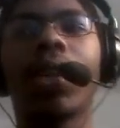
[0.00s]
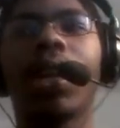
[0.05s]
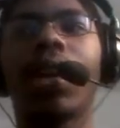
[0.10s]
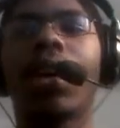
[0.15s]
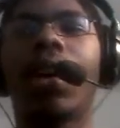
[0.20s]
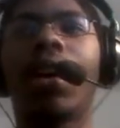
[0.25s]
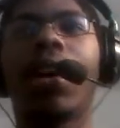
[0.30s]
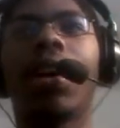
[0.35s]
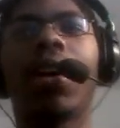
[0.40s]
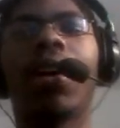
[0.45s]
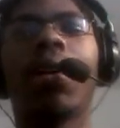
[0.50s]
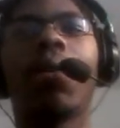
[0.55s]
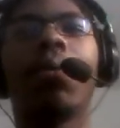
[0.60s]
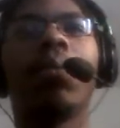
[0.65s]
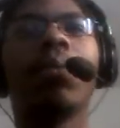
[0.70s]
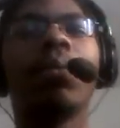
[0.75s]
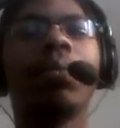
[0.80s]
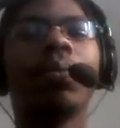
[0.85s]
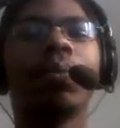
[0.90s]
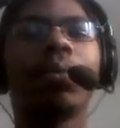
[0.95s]

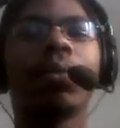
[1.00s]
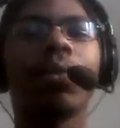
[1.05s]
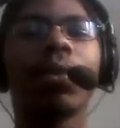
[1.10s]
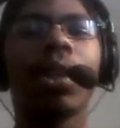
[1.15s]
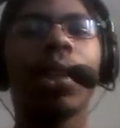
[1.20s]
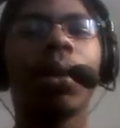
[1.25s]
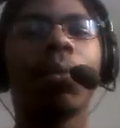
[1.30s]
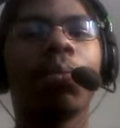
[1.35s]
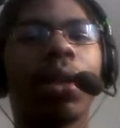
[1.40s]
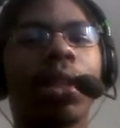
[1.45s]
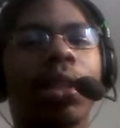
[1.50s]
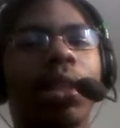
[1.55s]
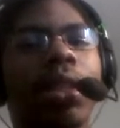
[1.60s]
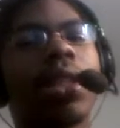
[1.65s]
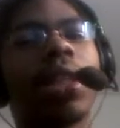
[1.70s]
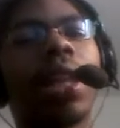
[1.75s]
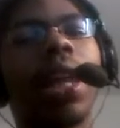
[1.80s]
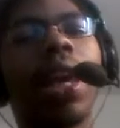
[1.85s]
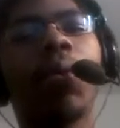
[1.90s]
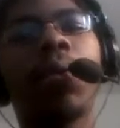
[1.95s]
Um, but
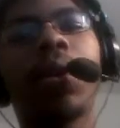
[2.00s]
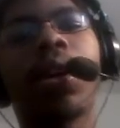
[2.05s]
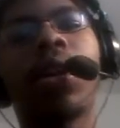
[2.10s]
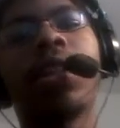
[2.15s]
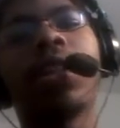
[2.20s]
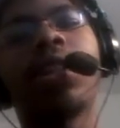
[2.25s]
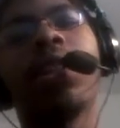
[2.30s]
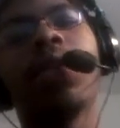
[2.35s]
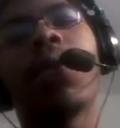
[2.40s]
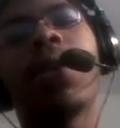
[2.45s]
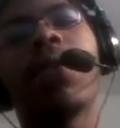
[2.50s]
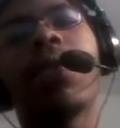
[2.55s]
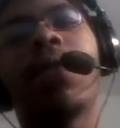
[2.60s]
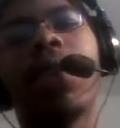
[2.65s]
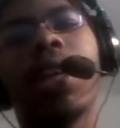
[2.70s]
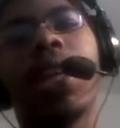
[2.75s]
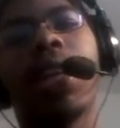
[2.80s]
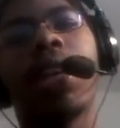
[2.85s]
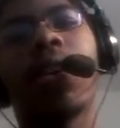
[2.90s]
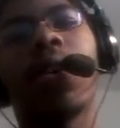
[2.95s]
today we're going to do a
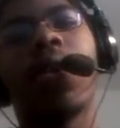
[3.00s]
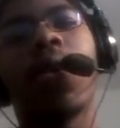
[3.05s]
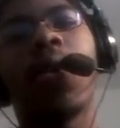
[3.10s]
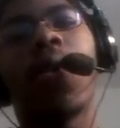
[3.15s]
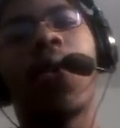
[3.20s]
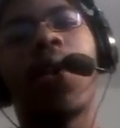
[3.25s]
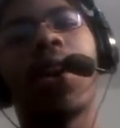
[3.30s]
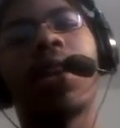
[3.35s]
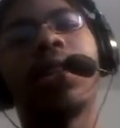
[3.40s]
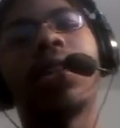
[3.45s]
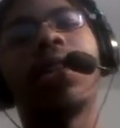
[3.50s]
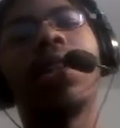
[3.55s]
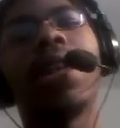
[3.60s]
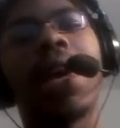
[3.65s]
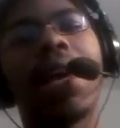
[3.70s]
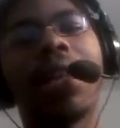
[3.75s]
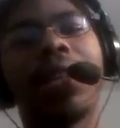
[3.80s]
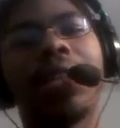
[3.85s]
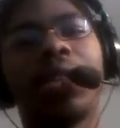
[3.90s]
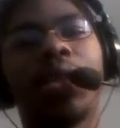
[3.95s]
video on
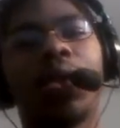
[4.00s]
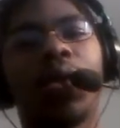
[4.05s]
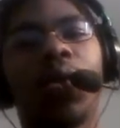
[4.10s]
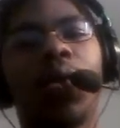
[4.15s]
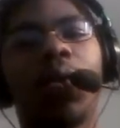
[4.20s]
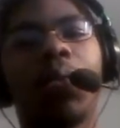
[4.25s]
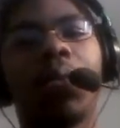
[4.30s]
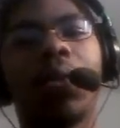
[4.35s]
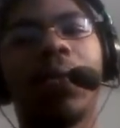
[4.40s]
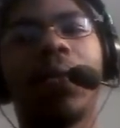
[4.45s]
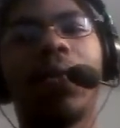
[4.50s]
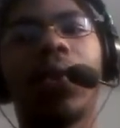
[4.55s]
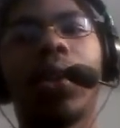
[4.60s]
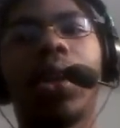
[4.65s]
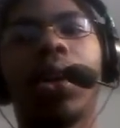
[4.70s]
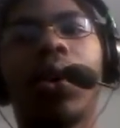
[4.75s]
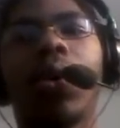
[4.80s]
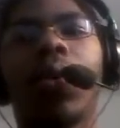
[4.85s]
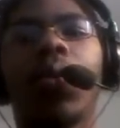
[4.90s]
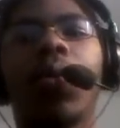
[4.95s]
DeadTube,
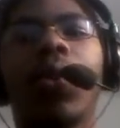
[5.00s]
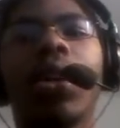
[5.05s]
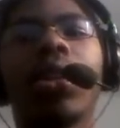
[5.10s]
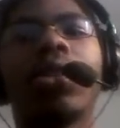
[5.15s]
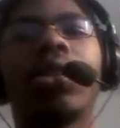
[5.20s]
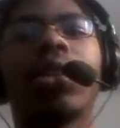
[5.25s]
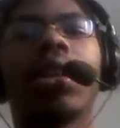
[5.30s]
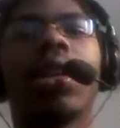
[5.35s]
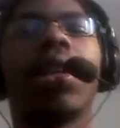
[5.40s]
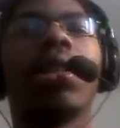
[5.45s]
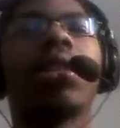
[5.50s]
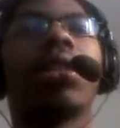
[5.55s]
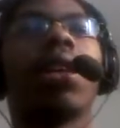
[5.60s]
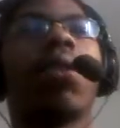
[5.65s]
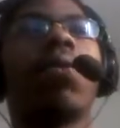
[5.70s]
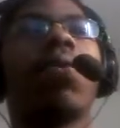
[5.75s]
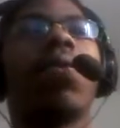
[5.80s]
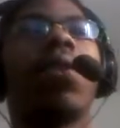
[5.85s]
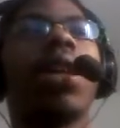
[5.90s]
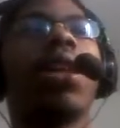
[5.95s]
which is a
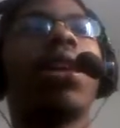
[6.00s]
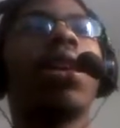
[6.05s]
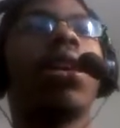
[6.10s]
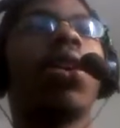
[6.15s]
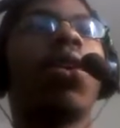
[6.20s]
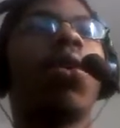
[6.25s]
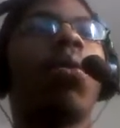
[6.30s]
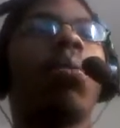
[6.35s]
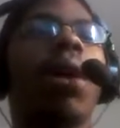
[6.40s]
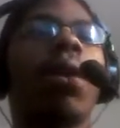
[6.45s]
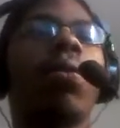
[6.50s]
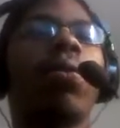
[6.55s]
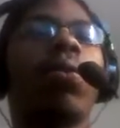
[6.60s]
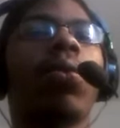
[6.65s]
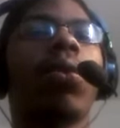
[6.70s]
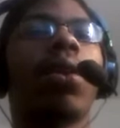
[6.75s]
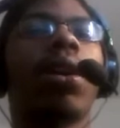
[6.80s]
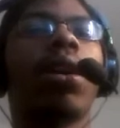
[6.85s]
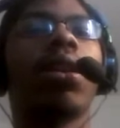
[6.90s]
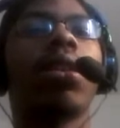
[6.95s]
video my
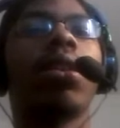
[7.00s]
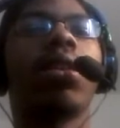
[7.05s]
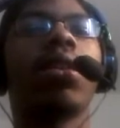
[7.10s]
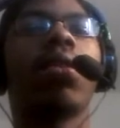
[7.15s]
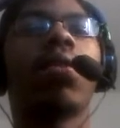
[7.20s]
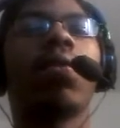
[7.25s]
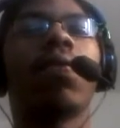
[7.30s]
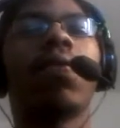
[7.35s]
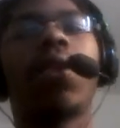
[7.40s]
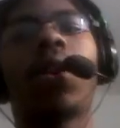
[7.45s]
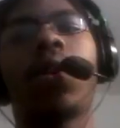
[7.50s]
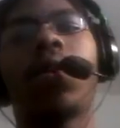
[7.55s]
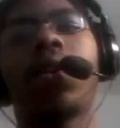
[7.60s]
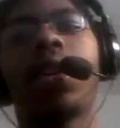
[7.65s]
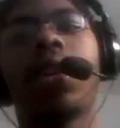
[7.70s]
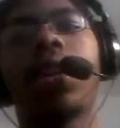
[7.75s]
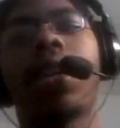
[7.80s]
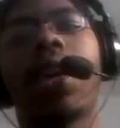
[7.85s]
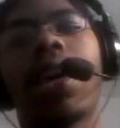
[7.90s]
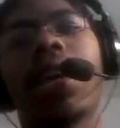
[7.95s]
friend
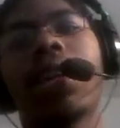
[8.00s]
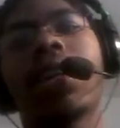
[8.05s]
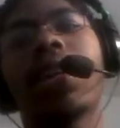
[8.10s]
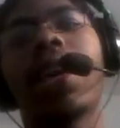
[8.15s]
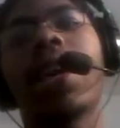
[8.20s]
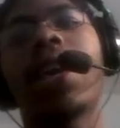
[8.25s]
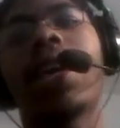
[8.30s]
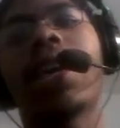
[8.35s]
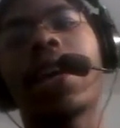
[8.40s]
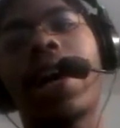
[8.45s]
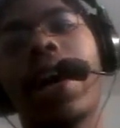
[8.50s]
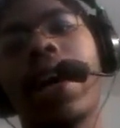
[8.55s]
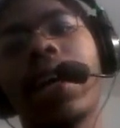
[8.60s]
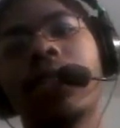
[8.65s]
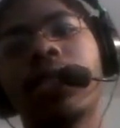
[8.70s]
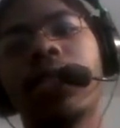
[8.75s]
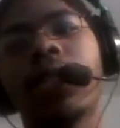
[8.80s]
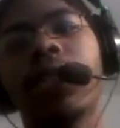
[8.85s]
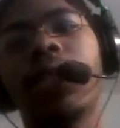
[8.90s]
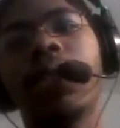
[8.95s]
Vernon, aka
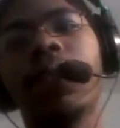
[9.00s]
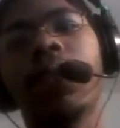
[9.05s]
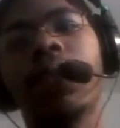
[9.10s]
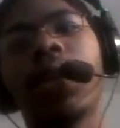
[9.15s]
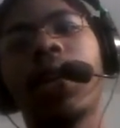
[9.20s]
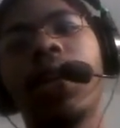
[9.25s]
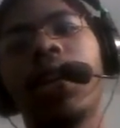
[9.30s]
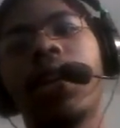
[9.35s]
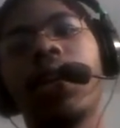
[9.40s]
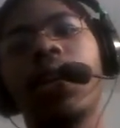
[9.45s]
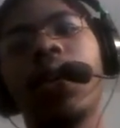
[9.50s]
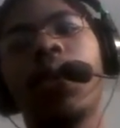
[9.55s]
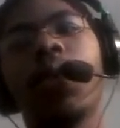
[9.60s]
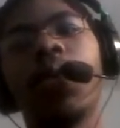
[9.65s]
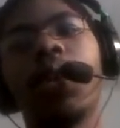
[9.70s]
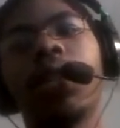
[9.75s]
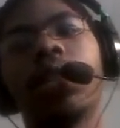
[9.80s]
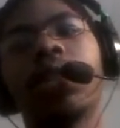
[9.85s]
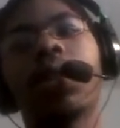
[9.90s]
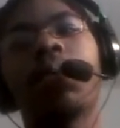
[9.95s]
Kaiser, who
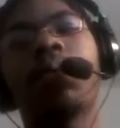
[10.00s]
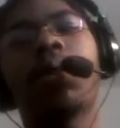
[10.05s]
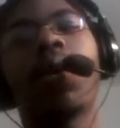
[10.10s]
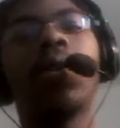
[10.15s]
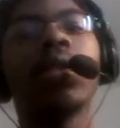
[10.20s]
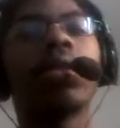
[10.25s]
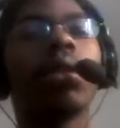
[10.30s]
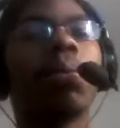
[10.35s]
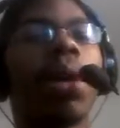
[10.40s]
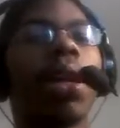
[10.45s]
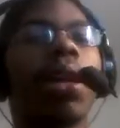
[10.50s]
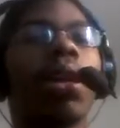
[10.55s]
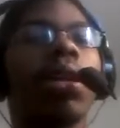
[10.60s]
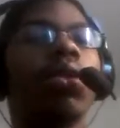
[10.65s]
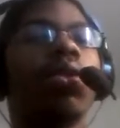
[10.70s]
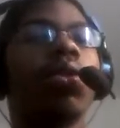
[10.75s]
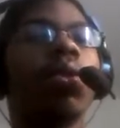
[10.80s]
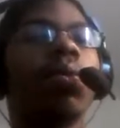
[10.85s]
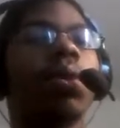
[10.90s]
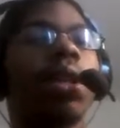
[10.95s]
was supposed to make a
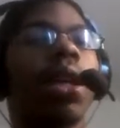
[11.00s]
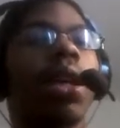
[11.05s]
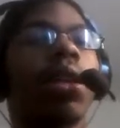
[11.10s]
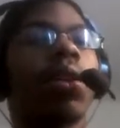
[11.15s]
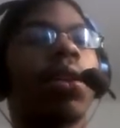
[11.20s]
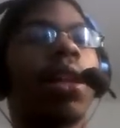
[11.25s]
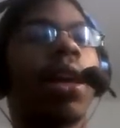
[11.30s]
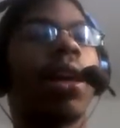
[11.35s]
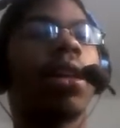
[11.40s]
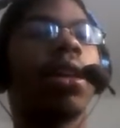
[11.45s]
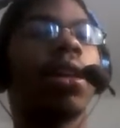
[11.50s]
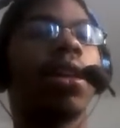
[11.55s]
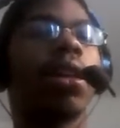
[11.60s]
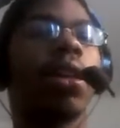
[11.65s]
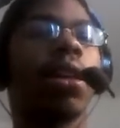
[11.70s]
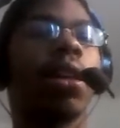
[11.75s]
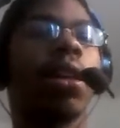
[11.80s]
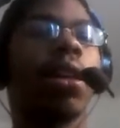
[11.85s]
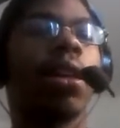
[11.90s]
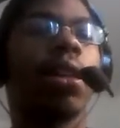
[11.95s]
YouTube channel like
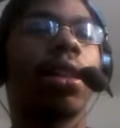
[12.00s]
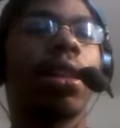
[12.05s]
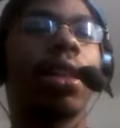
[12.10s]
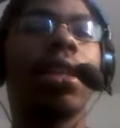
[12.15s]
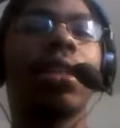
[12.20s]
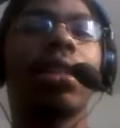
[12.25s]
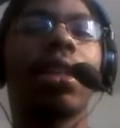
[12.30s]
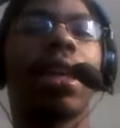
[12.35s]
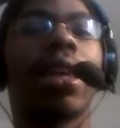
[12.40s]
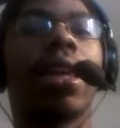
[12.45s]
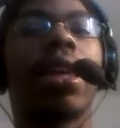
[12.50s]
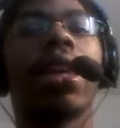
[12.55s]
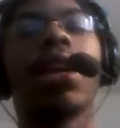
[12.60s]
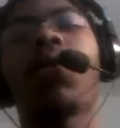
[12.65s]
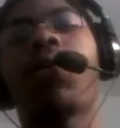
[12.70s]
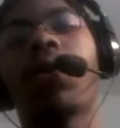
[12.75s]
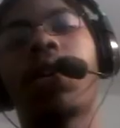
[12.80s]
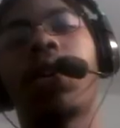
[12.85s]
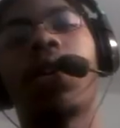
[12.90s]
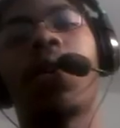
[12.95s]
at least a
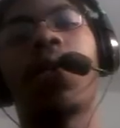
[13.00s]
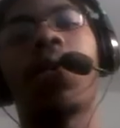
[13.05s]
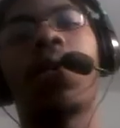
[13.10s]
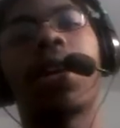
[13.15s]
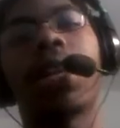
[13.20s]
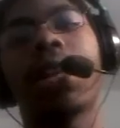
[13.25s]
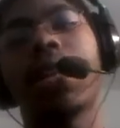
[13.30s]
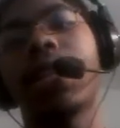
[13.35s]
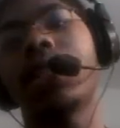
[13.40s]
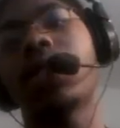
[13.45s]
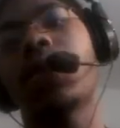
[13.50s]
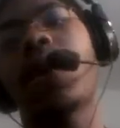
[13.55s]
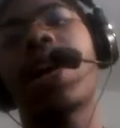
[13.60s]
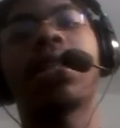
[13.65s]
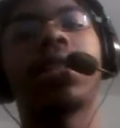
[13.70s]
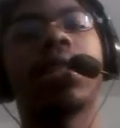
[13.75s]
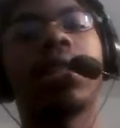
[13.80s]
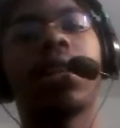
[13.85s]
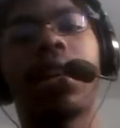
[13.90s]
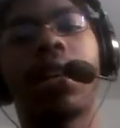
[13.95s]
year ago, and he still
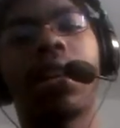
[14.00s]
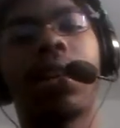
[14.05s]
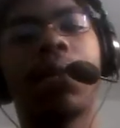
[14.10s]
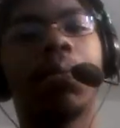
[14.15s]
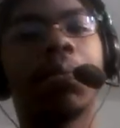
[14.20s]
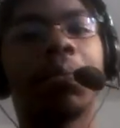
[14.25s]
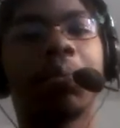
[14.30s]
hasn't done it.